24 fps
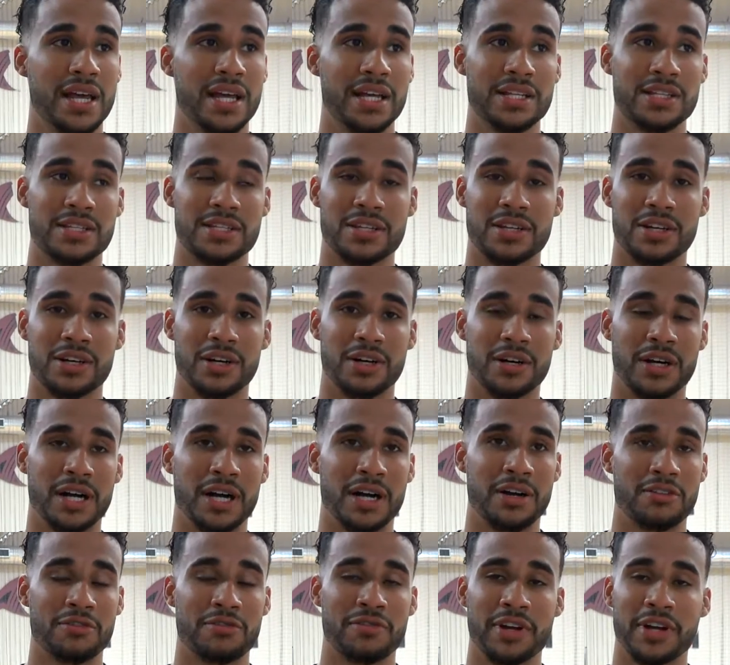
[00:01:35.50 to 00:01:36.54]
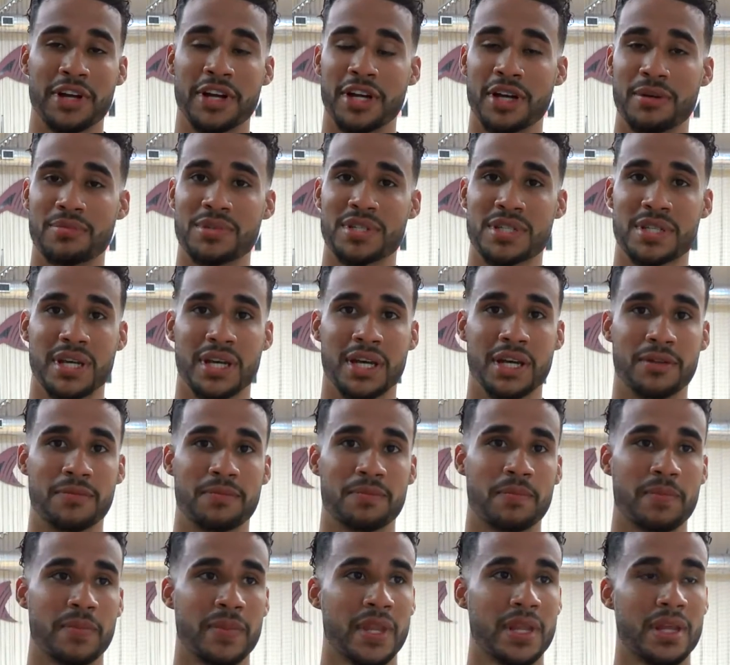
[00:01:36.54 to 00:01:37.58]
And so very upset.
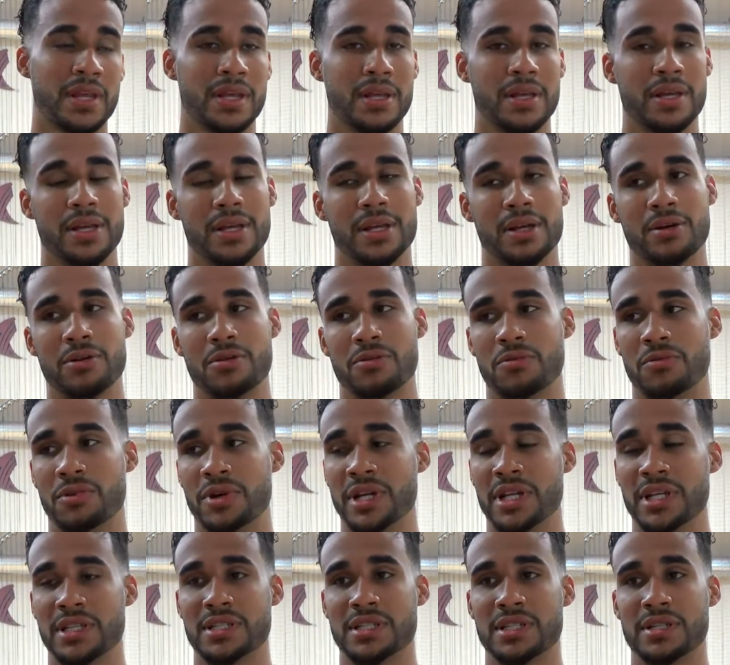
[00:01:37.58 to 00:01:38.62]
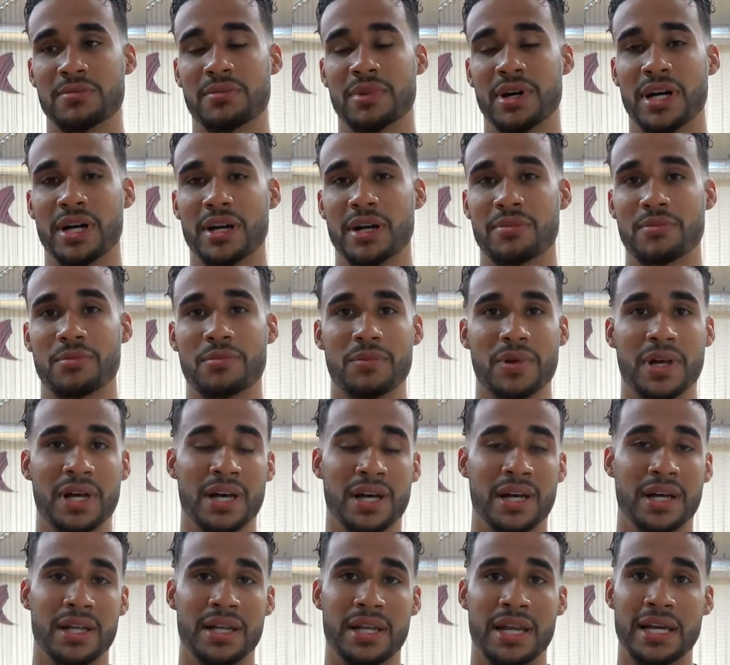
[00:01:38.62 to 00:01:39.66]
Went into my
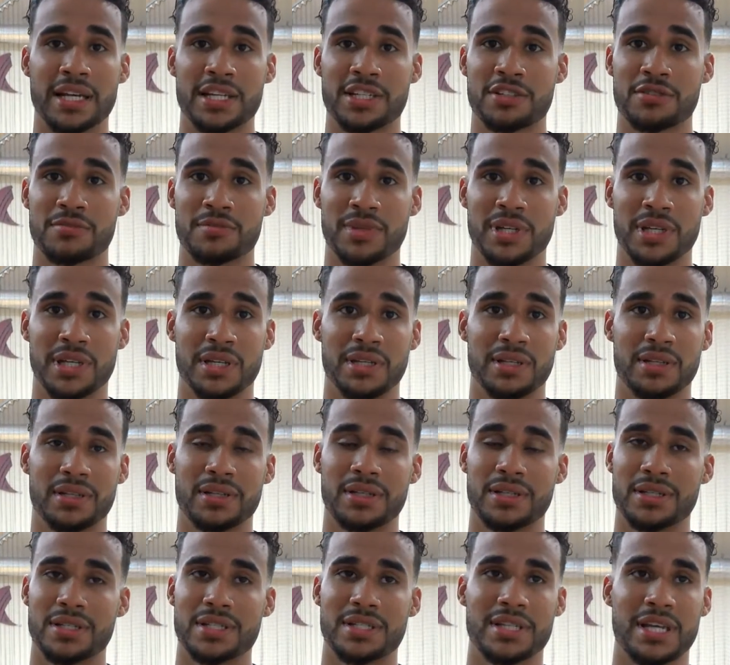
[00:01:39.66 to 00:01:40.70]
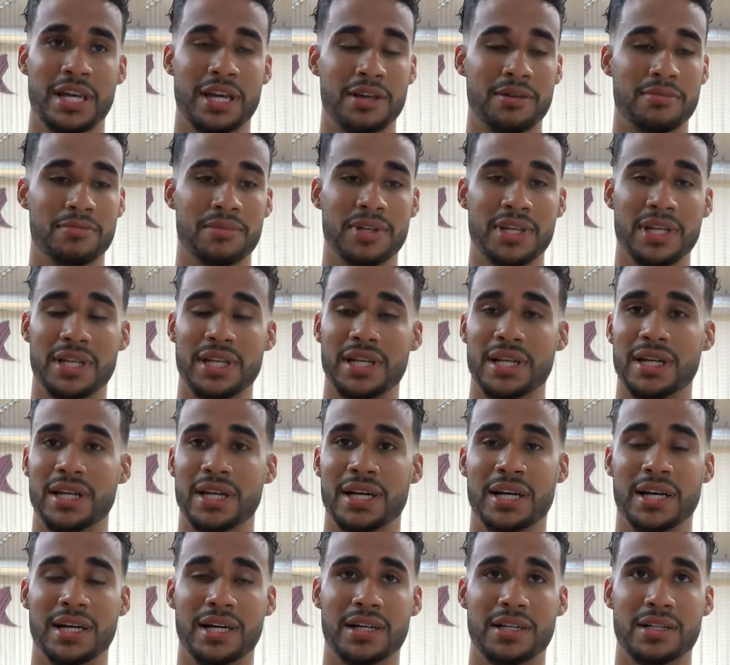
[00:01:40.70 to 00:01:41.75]
next meet, same meet
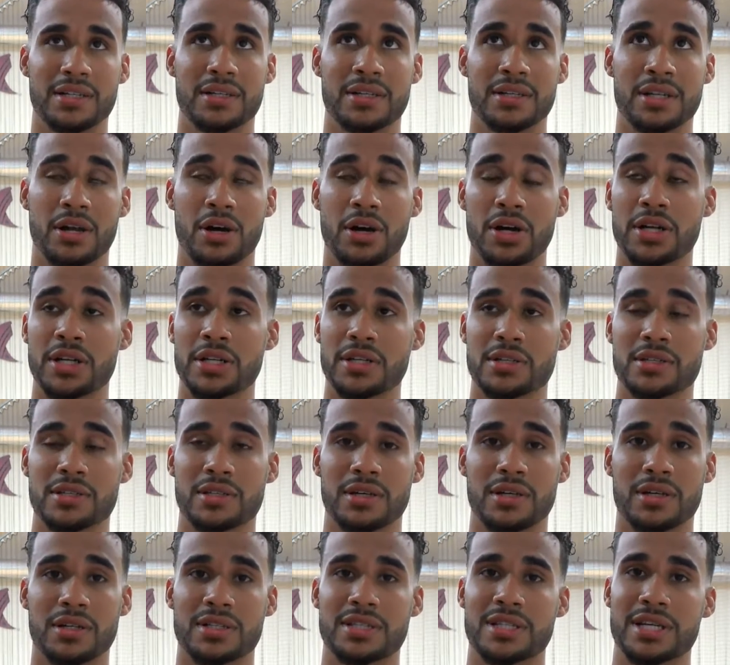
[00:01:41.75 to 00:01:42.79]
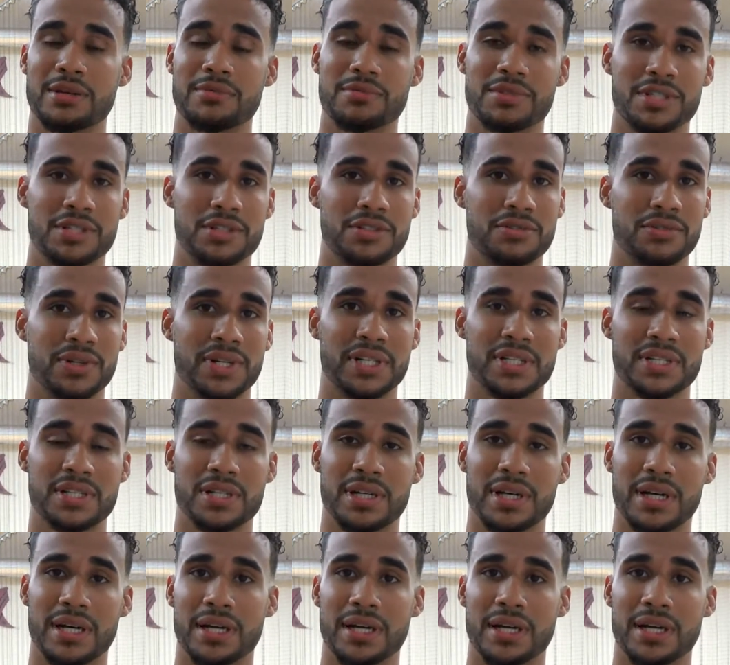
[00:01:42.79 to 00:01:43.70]
in Arkansas, same situation.